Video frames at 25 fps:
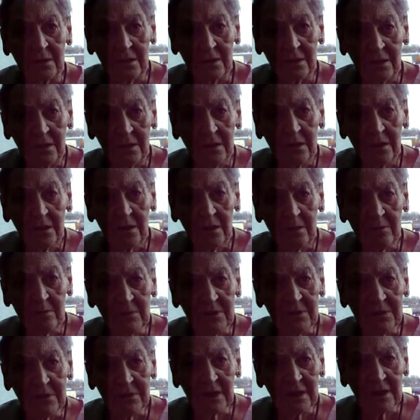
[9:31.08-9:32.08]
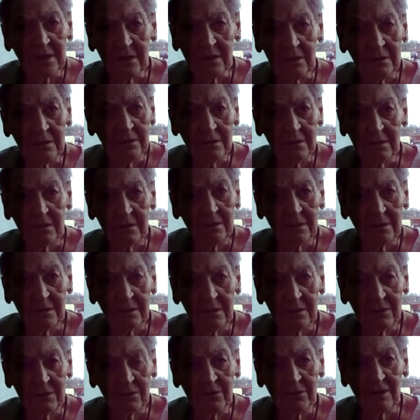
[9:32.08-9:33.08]
I mean,
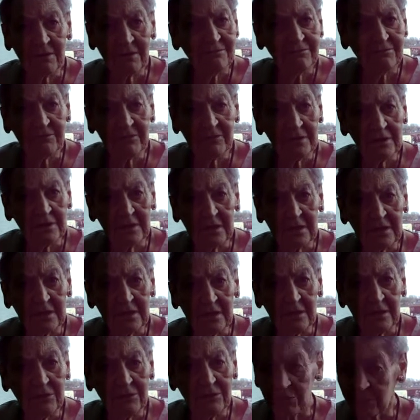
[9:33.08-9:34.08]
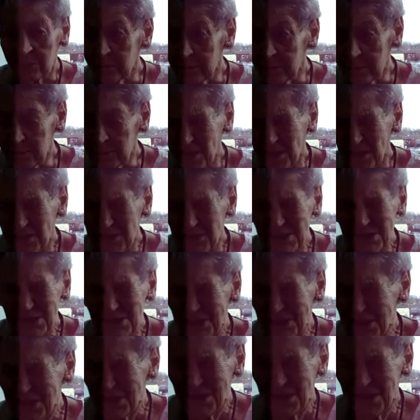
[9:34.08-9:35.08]
they're not feeling it either, and they're not seeing